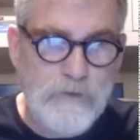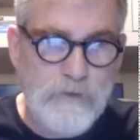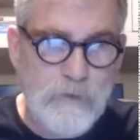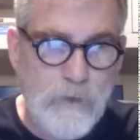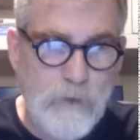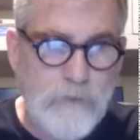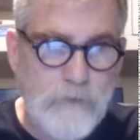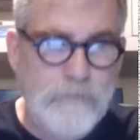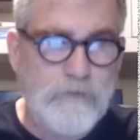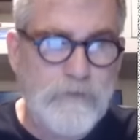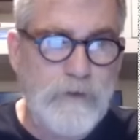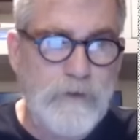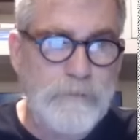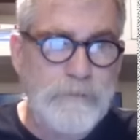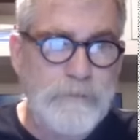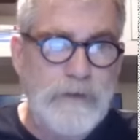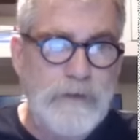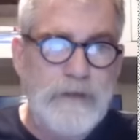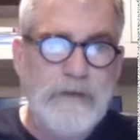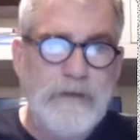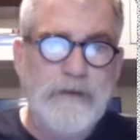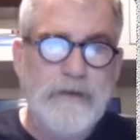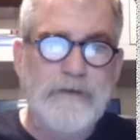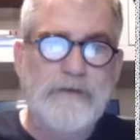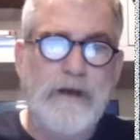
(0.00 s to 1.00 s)
Northrup,
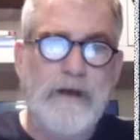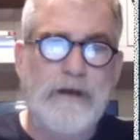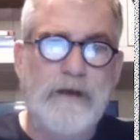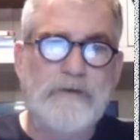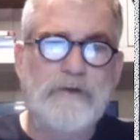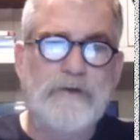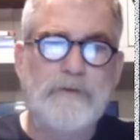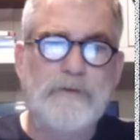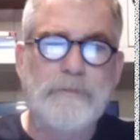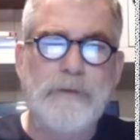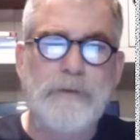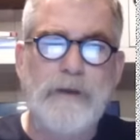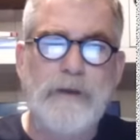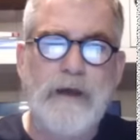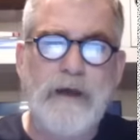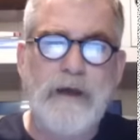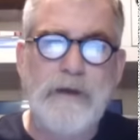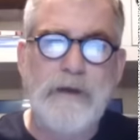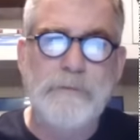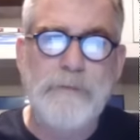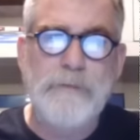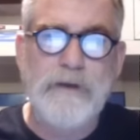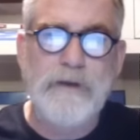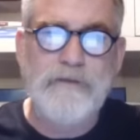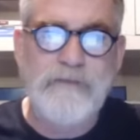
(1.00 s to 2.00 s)
Dr. P-
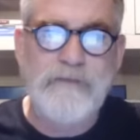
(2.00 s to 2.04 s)
uh,